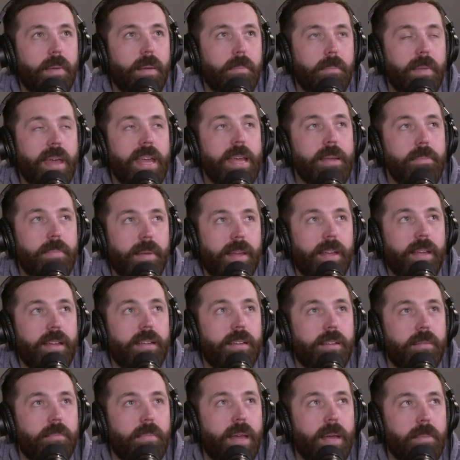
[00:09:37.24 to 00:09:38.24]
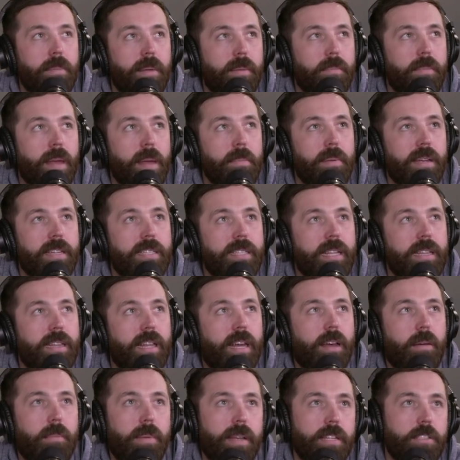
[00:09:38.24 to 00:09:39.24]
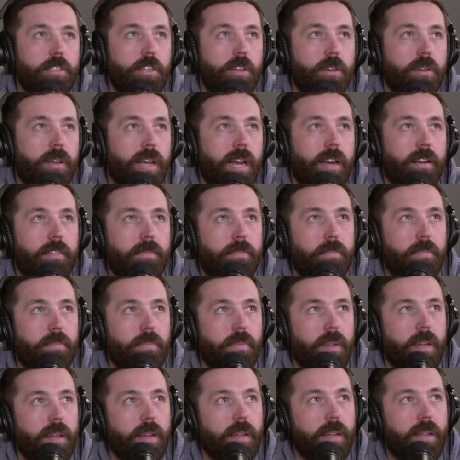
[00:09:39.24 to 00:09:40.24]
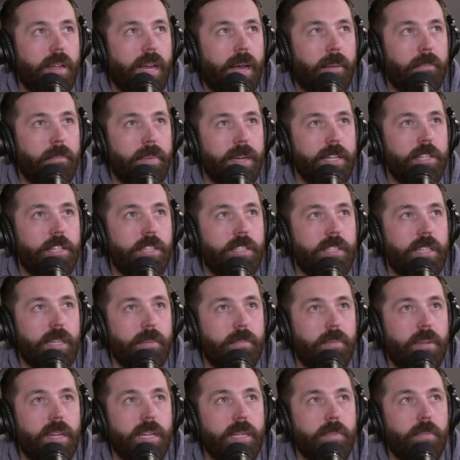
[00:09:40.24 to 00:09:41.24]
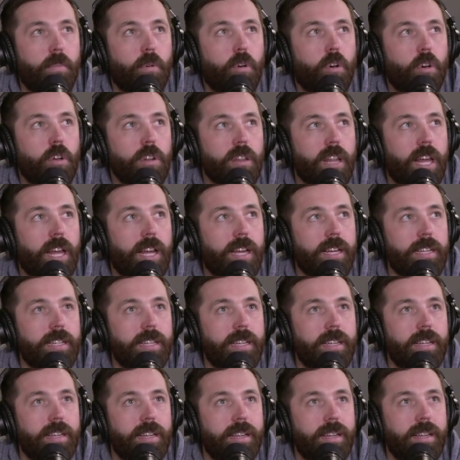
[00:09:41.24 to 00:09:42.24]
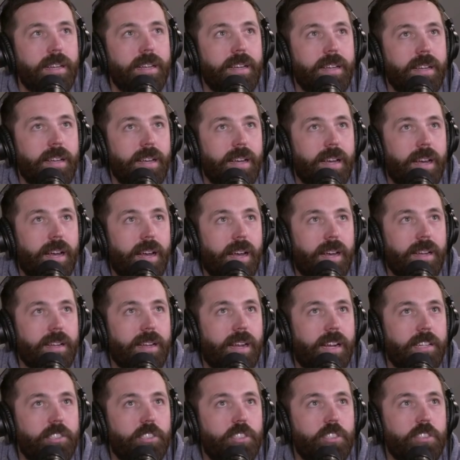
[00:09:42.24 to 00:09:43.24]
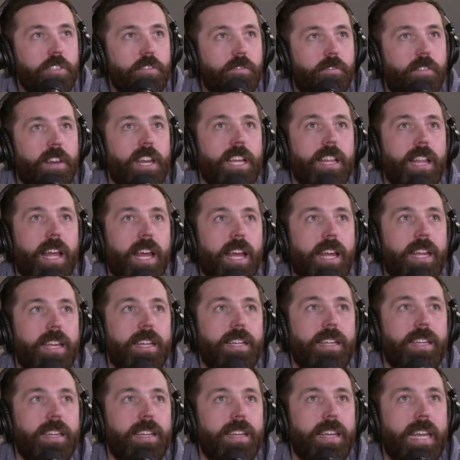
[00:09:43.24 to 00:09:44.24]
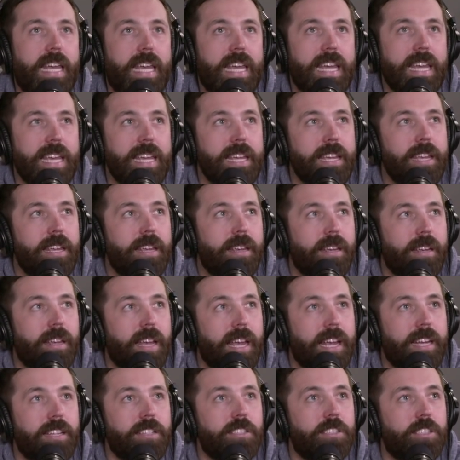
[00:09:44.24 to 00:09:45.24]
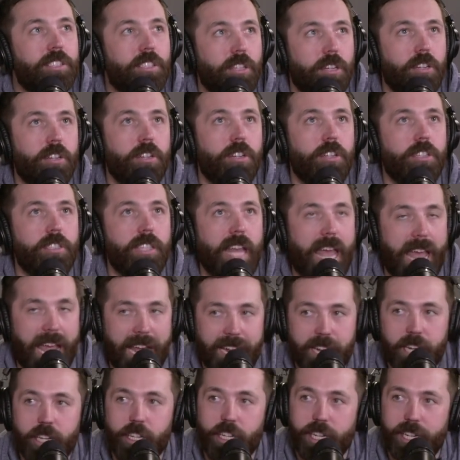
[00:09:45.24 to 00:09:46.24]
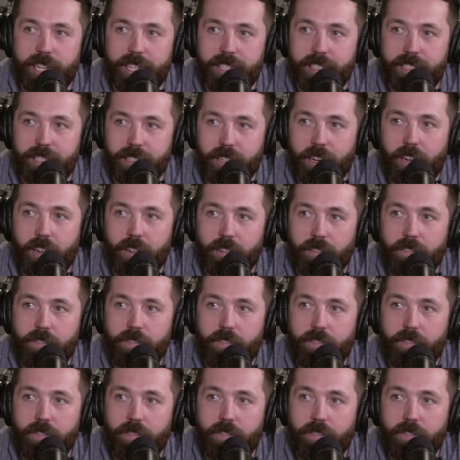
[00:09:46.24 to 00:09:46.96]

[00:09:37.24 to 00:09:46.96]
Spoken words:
Maybe. So maybe I said that a bit too kind of ambitiously, but it's more like I just feel like he inserts energy into golf.